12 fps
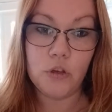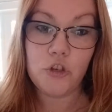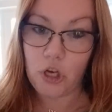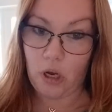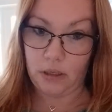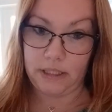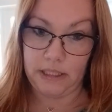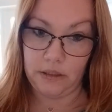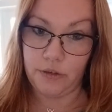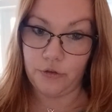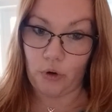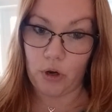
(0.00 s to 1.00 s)
chart
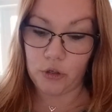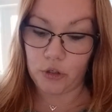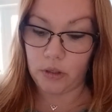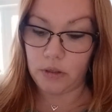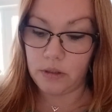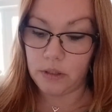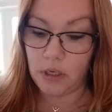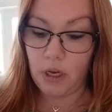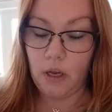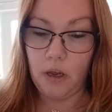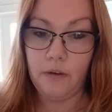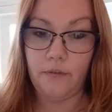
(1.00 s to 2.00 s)
instructions
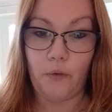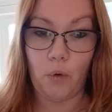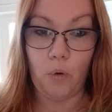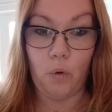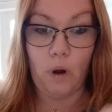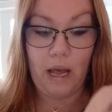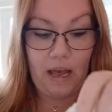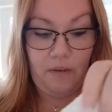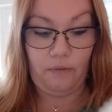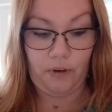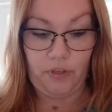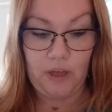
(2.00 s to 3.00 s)
for
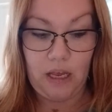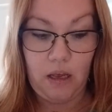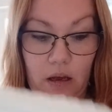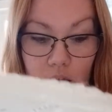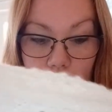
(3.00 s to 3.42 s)
everything